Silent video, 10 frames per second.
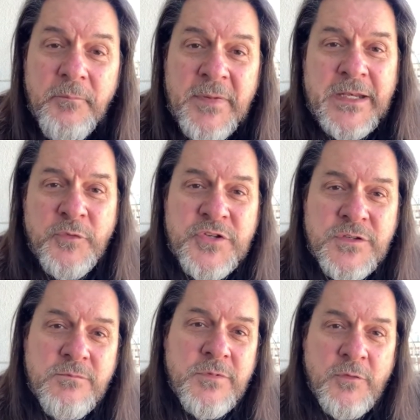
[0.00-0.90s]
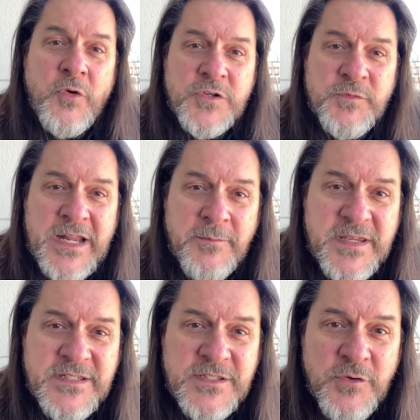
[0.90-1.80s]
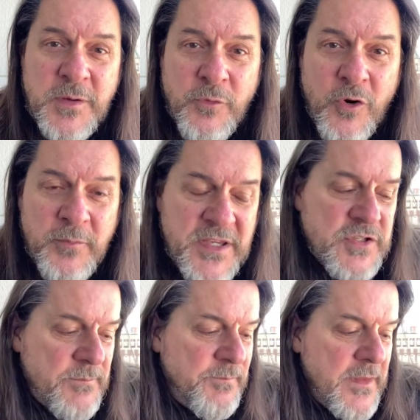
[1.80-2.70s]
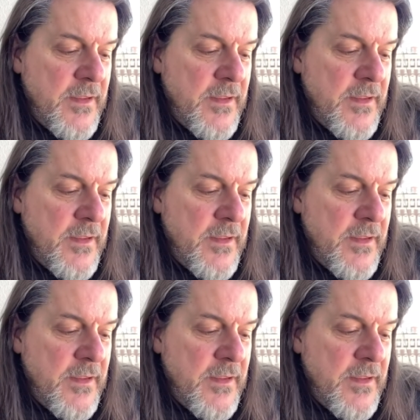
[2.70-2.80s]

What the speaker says: but it was, of course, went out of business during Prohibition.